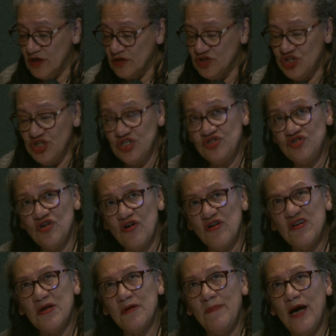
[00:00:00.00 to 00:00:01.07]
She's
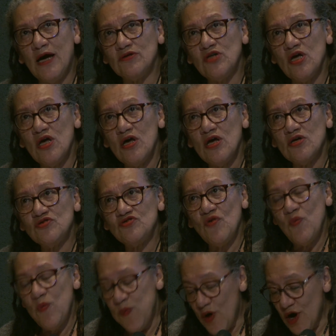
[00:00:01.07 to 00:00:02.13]
talking about, so
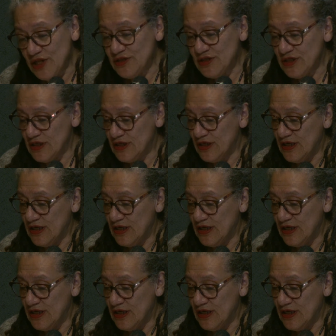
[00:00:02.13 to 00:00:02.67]
what